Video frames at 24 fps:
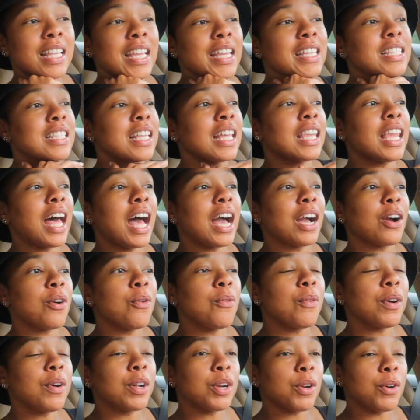it's a lot
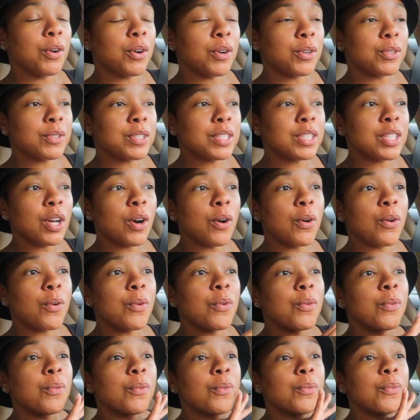going on.
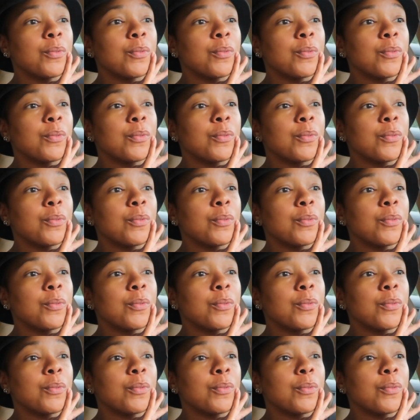So